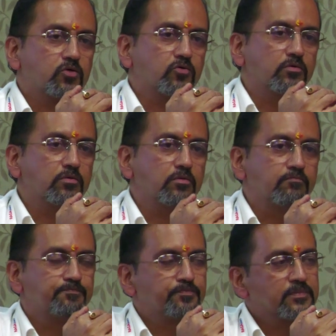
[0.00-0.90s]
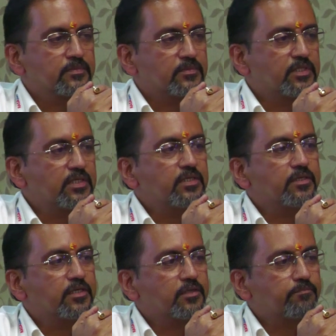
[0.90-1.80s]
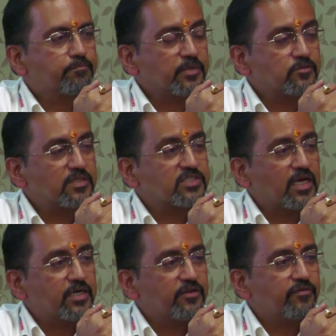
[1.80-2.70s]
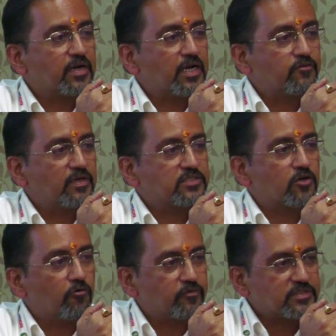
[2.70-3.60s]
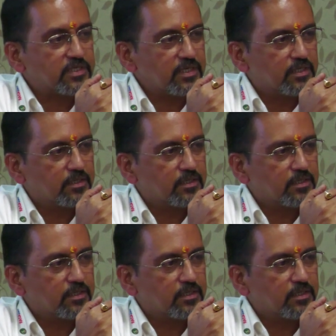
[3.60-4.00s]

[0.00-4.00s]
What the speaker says: to the Principal Scientific Advisor Officer,